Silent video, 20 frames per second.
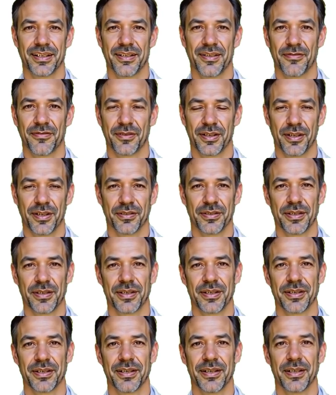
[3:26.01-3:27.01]

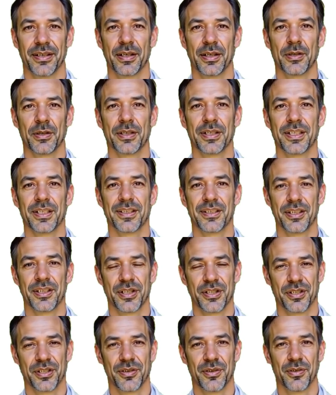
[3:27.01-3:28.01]
Hibiscus has a natural
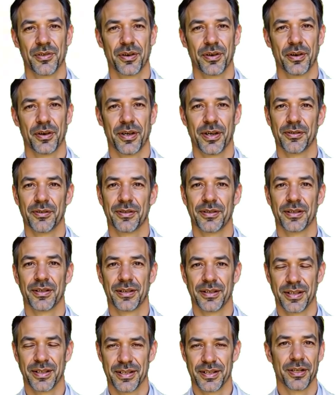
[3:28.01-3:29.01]
mild diuretic
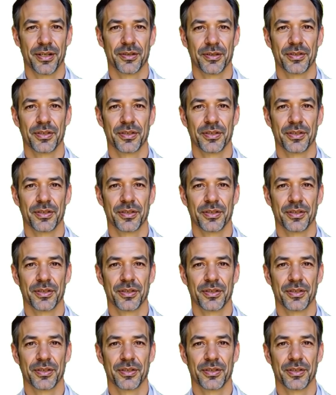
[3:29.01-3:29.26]
effect,